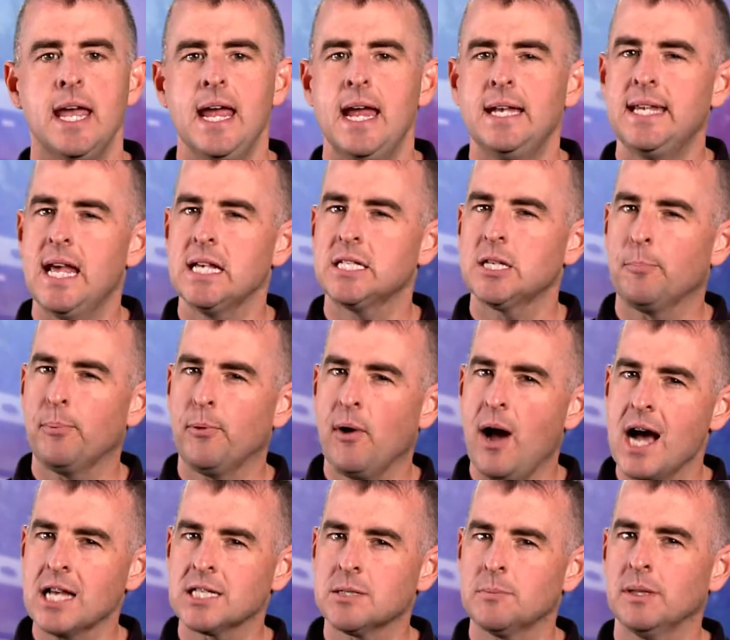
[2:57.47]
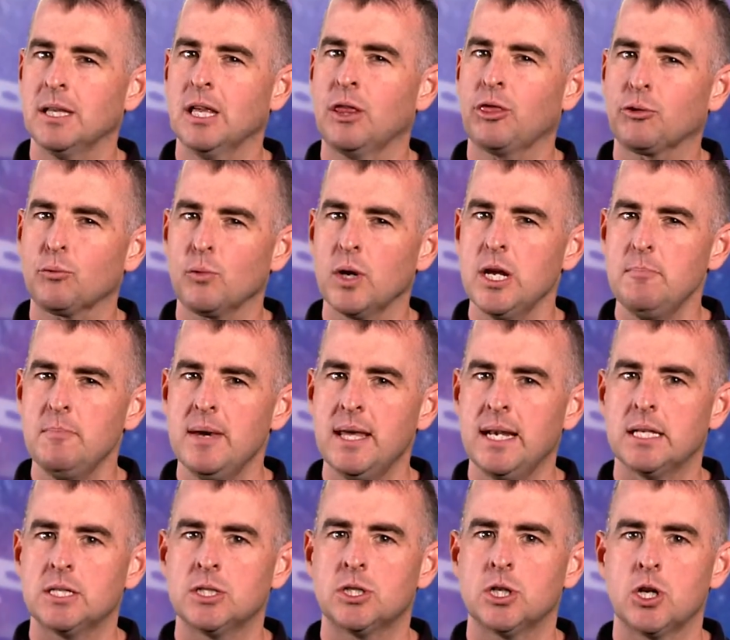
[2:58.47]
it takes approximately 3
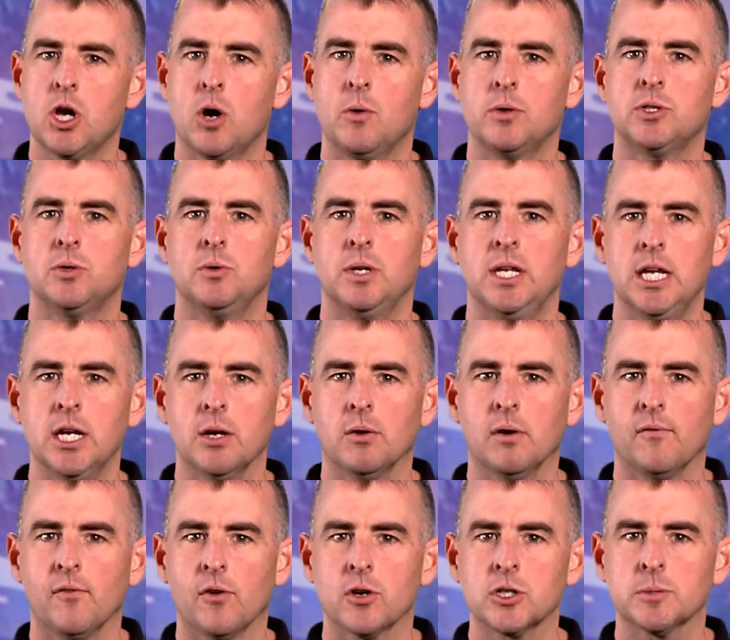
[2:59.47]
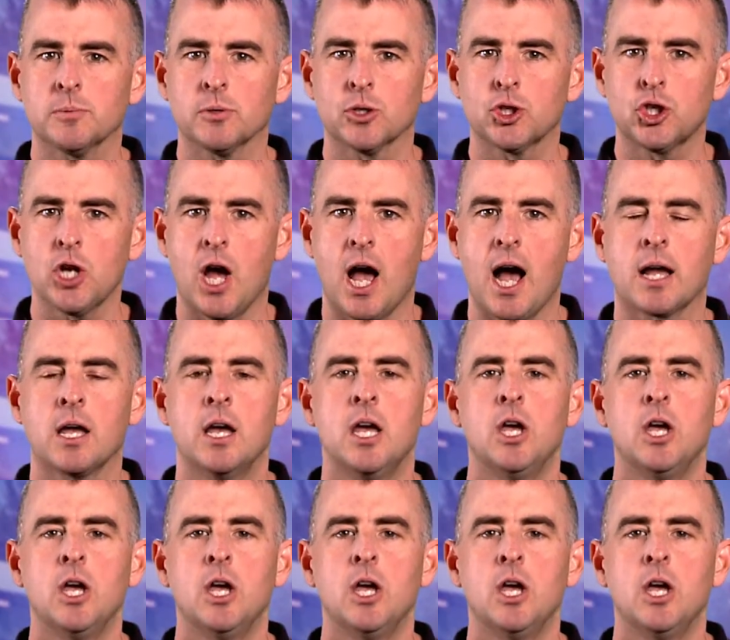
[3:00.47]
minutes to go into irreversible shock